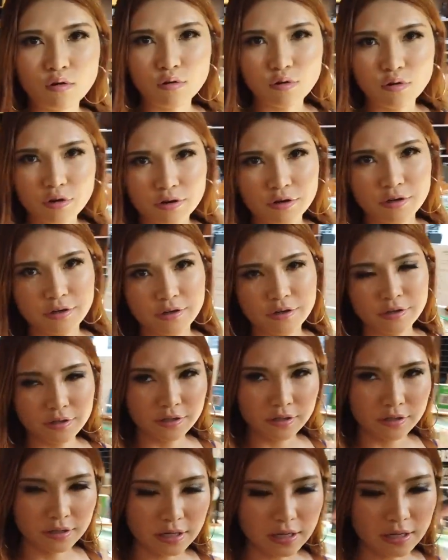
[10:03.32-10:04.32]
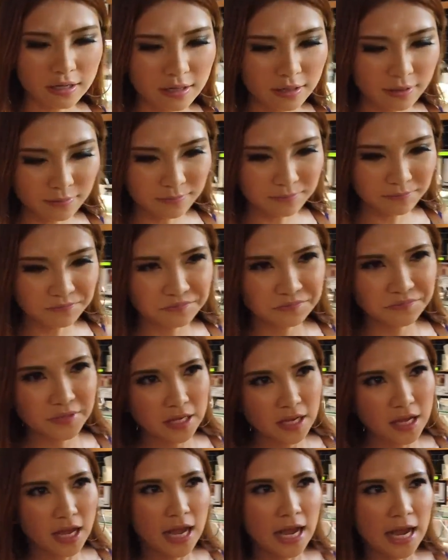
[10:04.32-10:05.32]
or
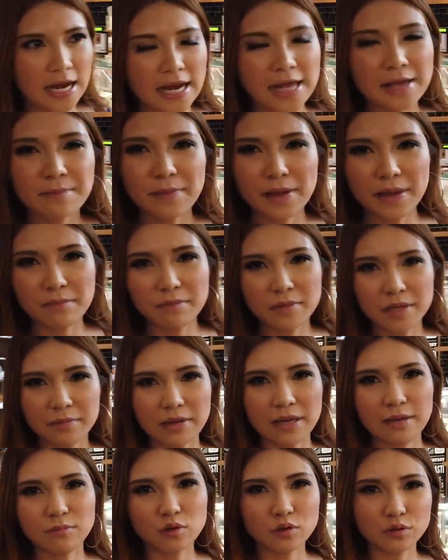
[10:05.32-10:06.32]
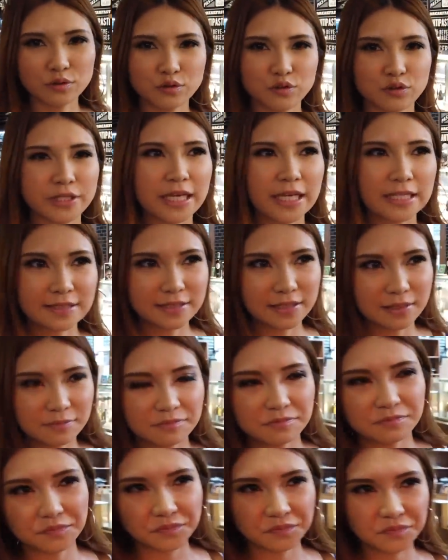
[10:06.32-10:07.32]
I like banh mi. I'm going to get
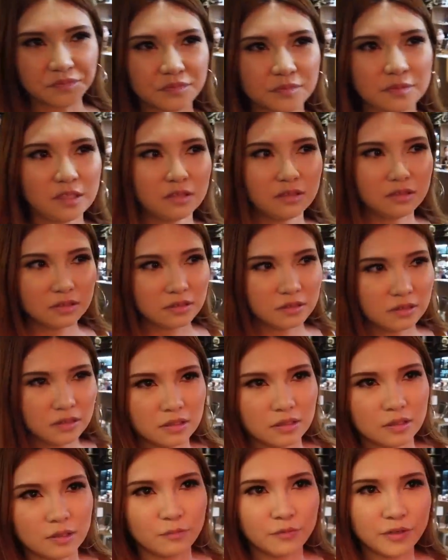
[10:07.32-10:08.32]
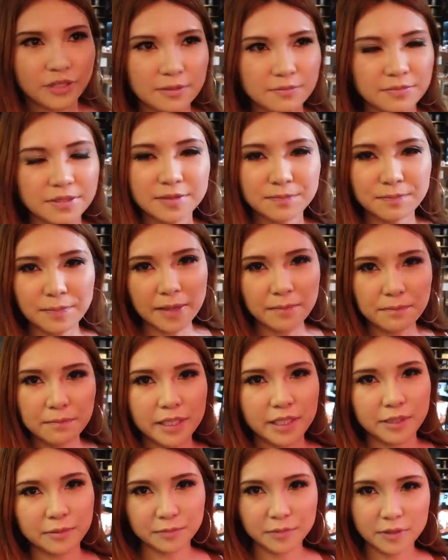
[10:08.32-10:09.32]
some Vietnamese
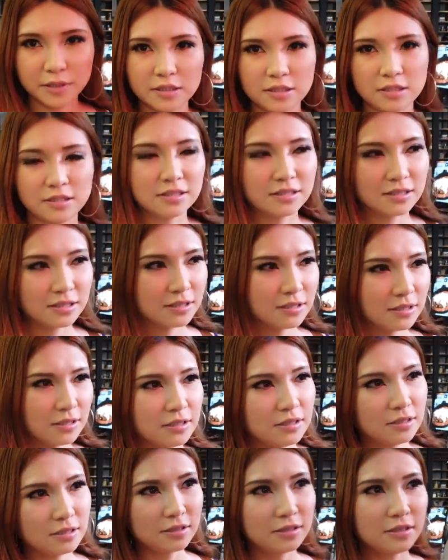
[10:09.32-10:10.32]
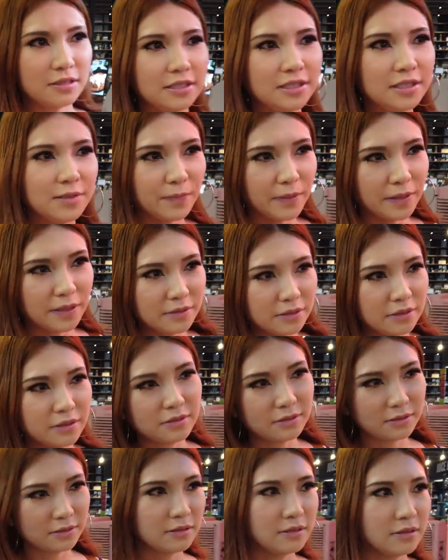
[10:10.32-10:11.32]
banh mi. It's better.
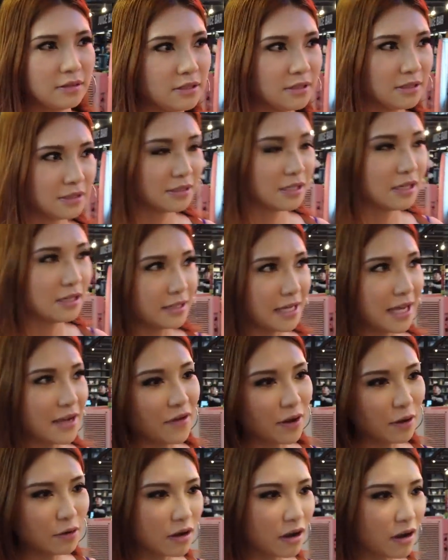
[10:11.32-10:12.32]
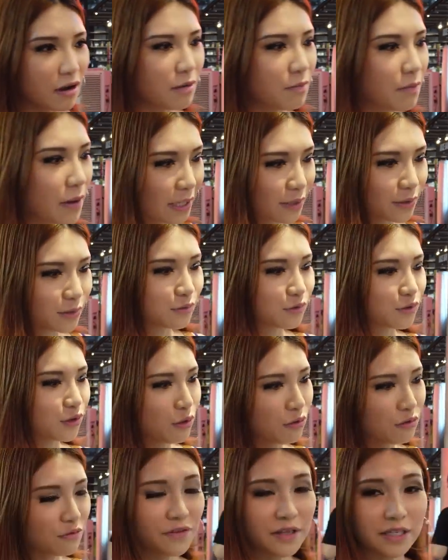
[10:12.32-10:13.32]
They have alcohol, but I don't
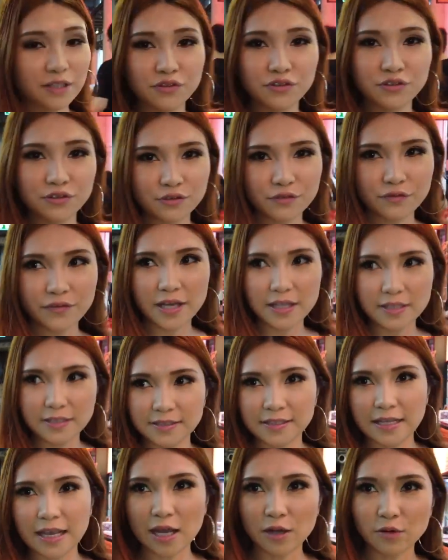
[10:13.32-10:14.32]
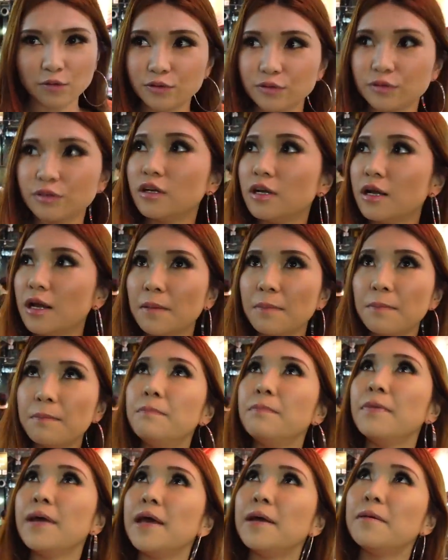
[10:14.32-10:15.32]
know if they serve it at this hour.
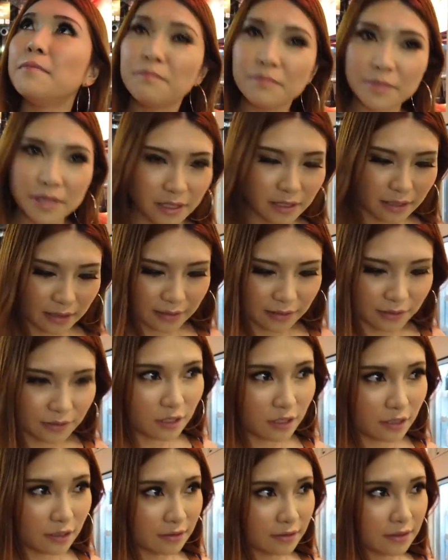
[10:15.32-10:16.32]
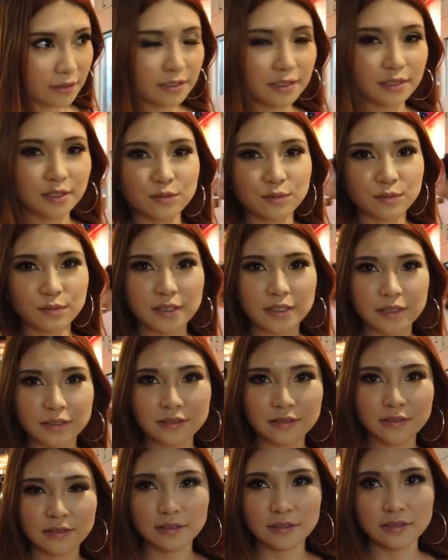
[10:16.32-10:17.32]
Banh mi is not this one.